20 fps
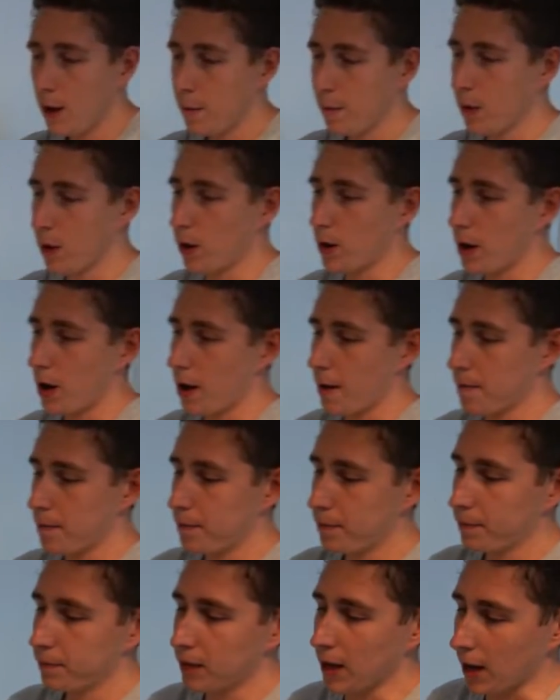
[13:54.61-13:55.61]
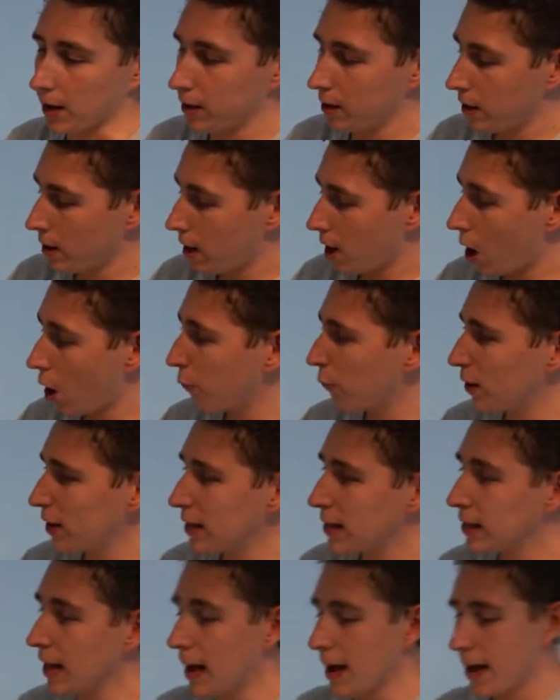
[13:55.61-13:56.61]
But um, yeah,
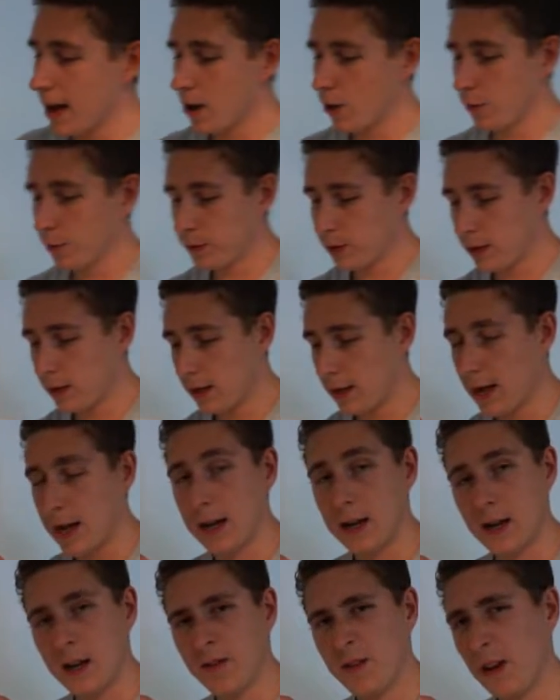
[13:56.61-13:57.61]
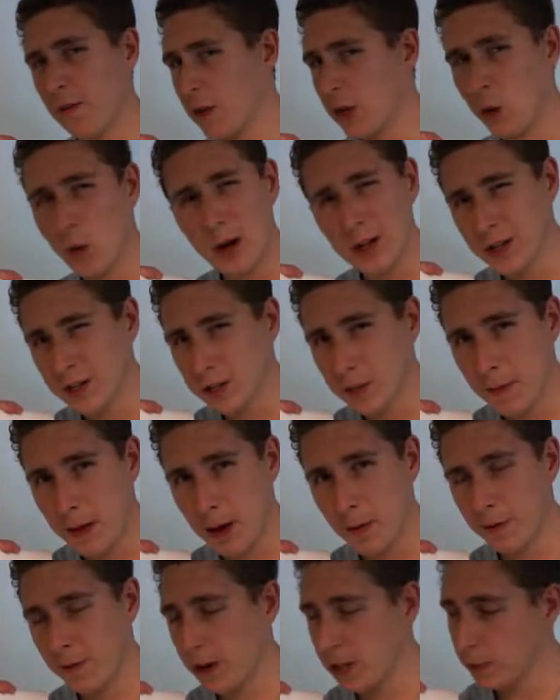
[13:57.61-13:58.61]
hopefully that helped. And if you have any questions
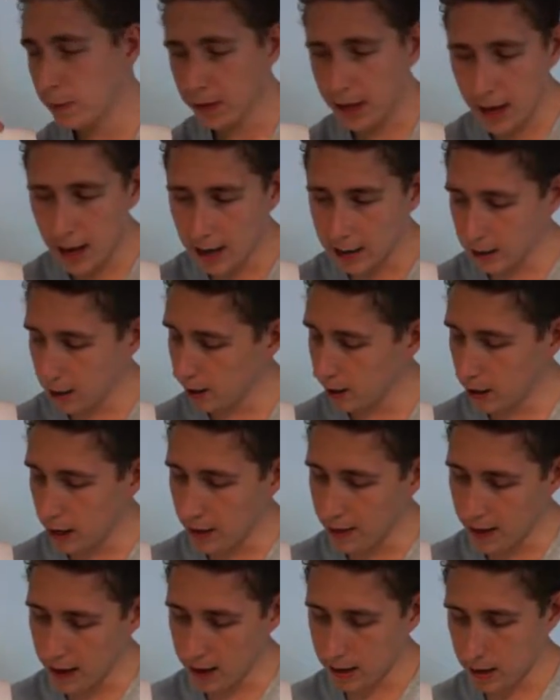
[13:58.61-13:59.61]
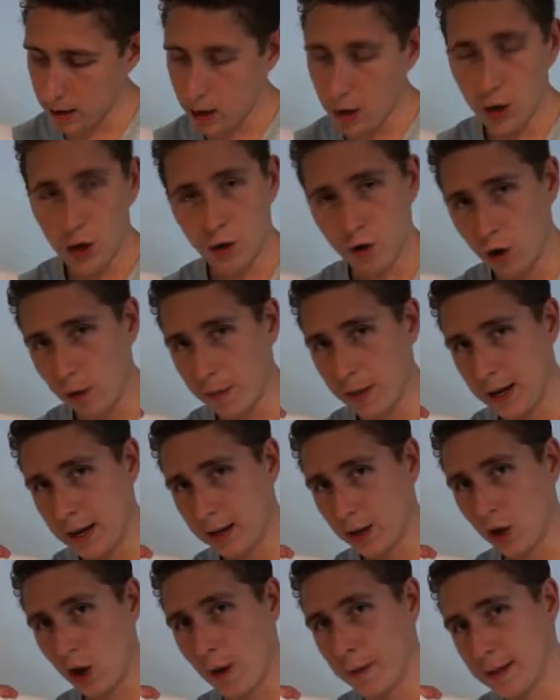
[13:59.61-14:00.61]
about Facebook ads, anything like that, drop it
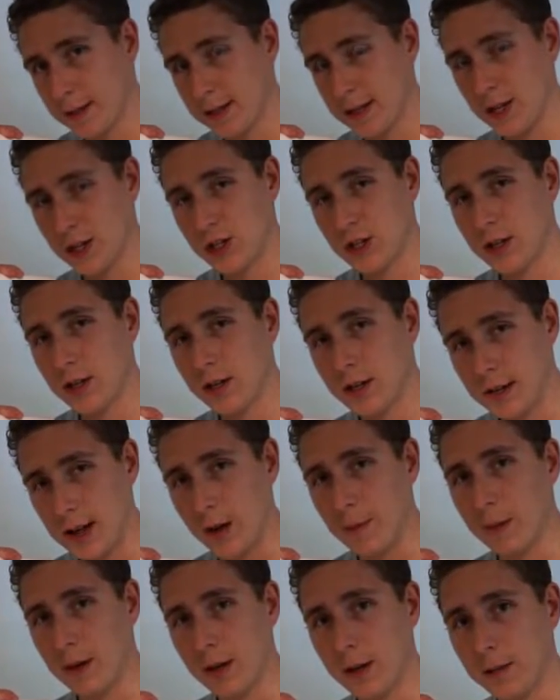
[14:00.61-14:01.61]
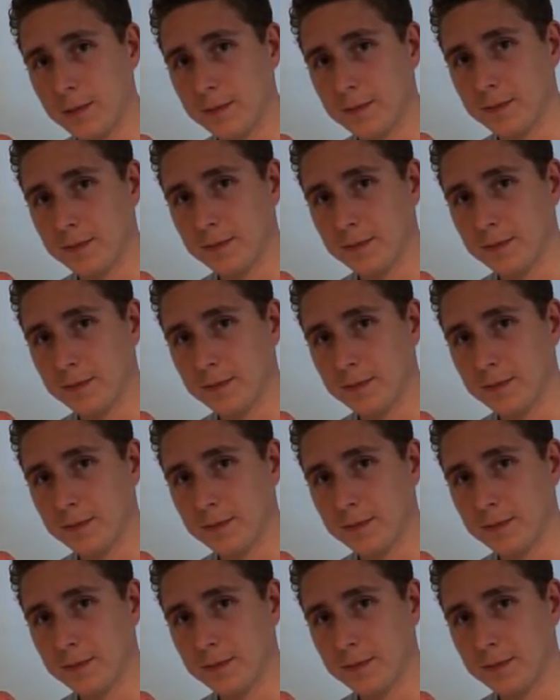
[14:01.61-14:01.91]
in the comment section down below.